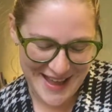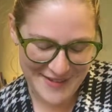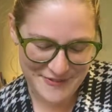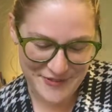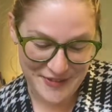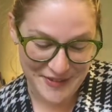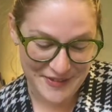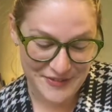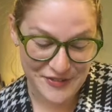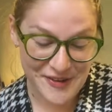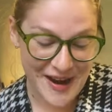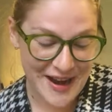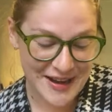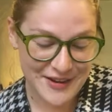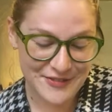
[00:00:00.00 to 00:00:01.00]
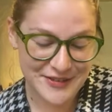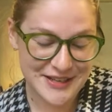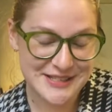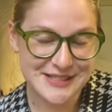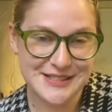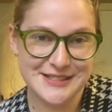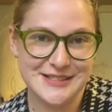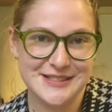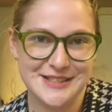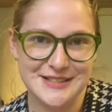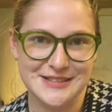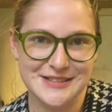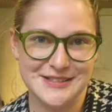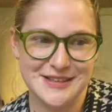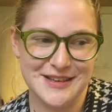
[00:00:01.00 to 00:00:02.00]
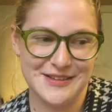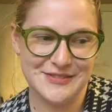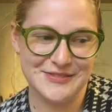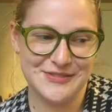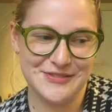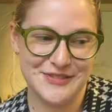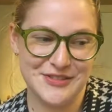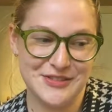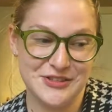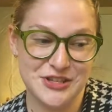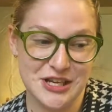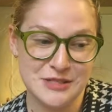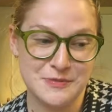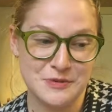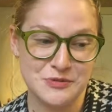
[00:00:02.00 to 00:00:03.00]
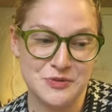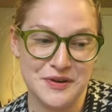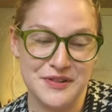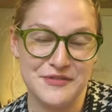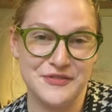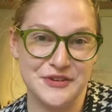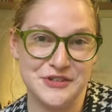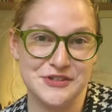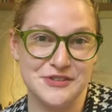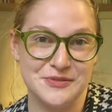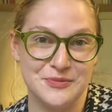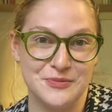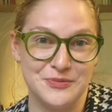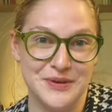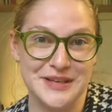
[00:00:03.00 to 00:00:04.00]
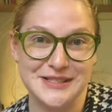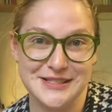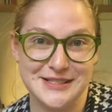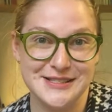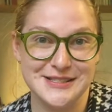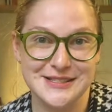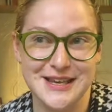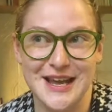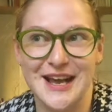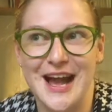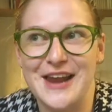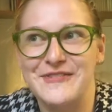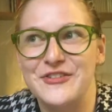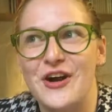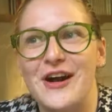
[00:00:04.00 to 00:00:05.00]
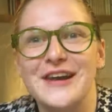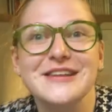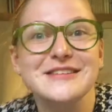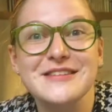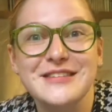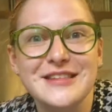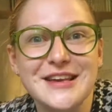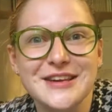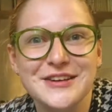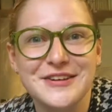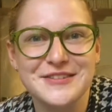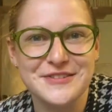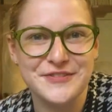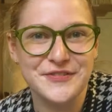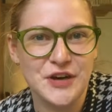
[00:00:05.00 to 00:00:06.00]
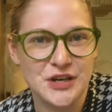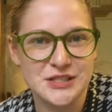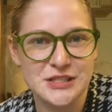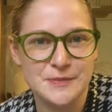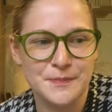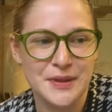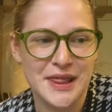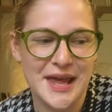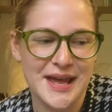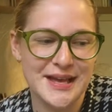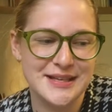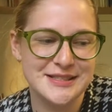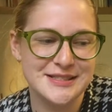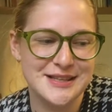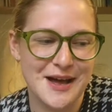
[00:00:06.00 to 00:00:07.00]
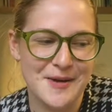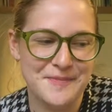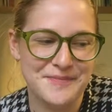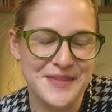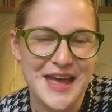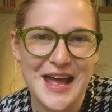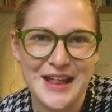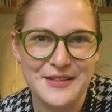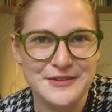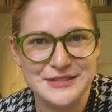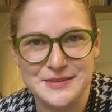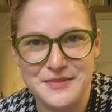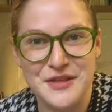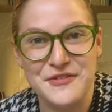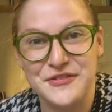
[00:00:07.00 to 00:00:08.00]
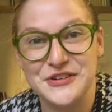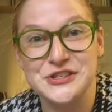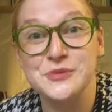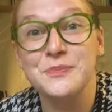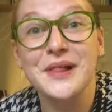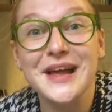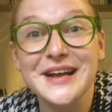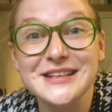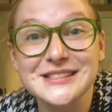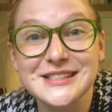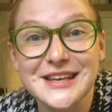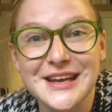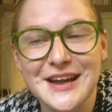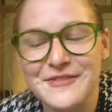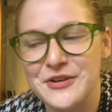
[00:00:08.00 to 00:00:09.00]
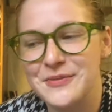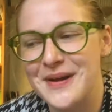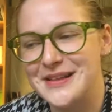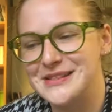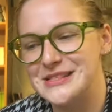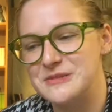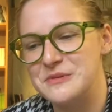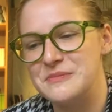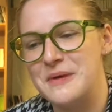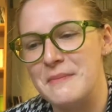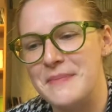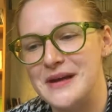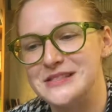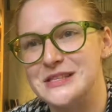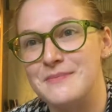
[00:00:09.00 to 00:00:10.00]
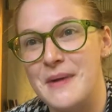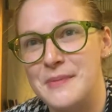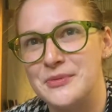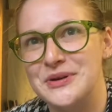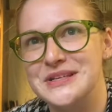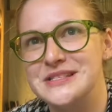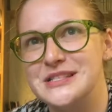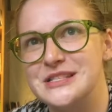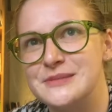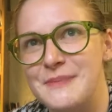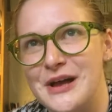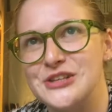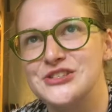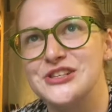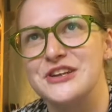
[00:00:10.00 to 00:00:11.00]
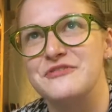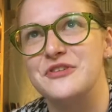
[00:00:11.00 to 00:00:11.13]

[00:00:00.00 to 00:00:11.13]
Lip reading: for a variety of reasons. Shakespeare was one of the first reasons that I kind of got into theater in the first place. They were some of the first plays that I ever read, and some of my best memories, especially